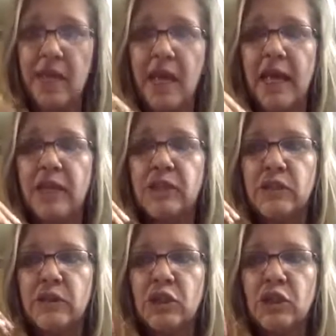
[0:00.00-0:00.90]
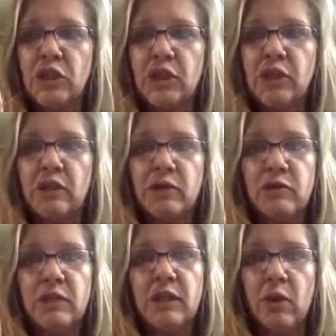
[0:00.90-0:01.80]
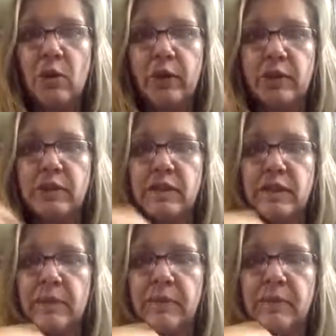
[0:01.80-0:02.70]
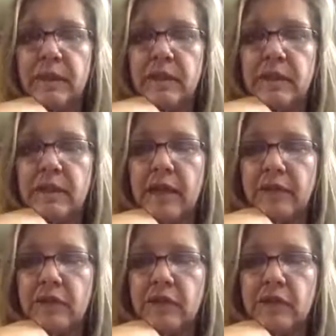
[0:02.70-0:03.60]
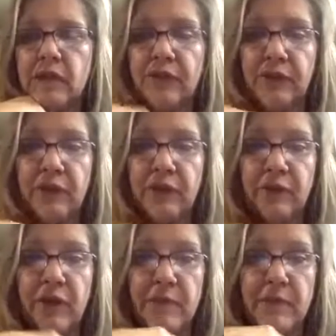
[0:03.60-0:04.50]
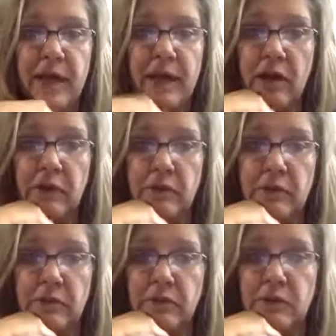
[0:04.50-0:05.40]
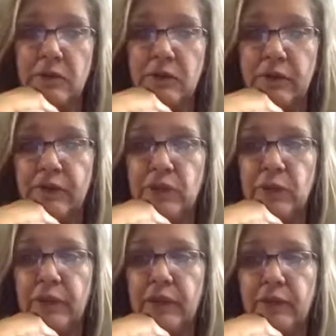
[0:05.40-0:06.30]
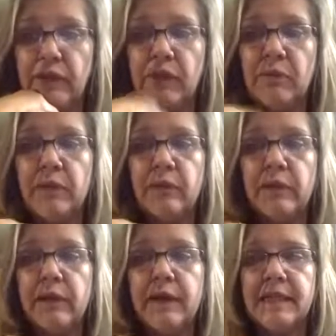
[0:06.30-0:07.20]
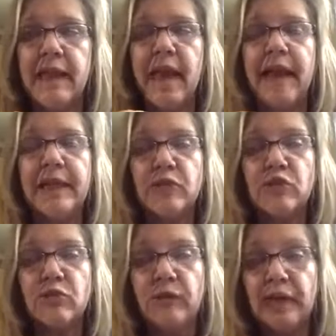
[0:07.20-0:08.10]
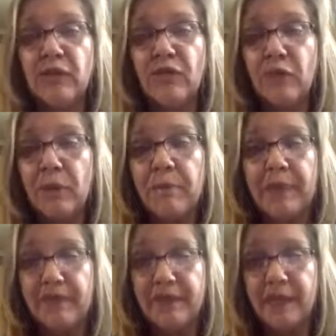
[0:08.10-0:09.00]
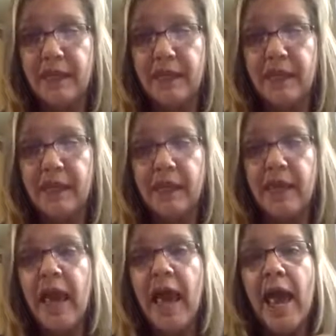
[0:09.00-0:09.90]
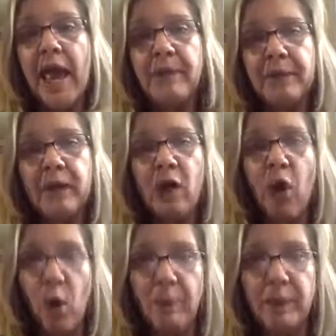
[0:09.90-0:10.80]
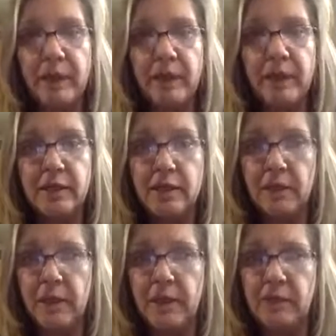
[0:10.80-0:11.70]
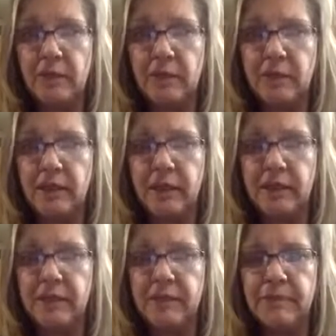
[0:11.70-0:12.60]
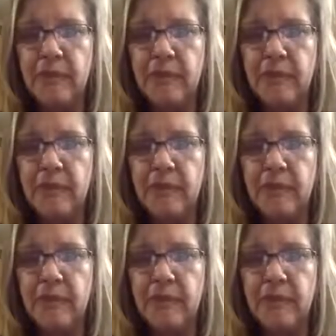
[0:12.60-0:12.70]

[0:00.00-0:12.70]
And so it took using the oils and supplements after suffering from that autoimmune disorder for 20 years for me to realize that I had to transform my thinking and be open to possibilities.